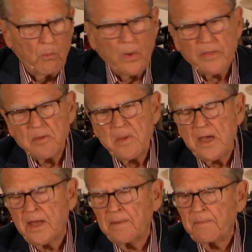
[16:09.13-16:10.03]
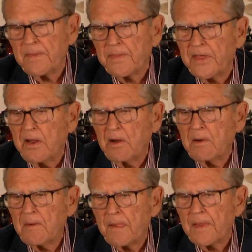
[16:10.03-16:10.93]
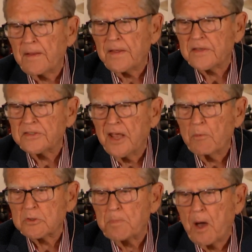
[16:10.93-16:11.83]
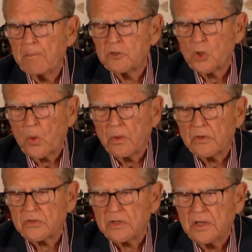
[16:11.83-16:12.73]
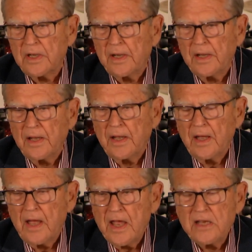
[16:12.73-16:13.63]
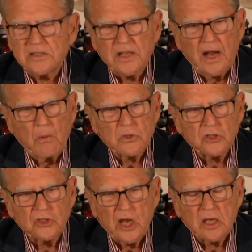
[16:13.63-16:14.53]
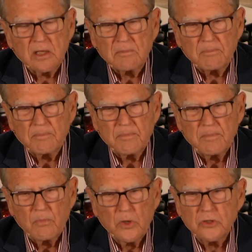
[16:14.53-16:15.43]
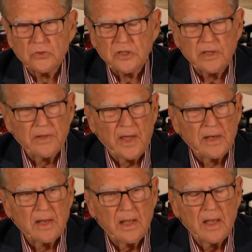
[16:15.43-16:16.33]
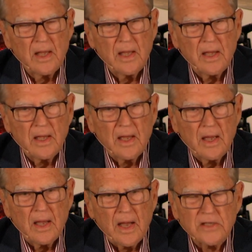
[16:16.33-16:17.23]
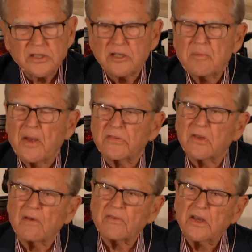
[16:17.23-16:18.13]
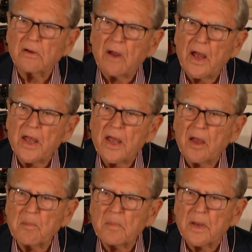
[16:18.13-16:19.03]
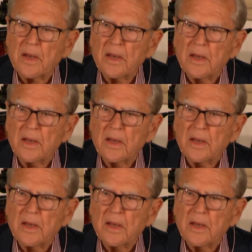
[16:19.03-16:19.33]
And one of the men there, his name was Bob George, he said, I was shaken when you said that. I said to myself, Here I am,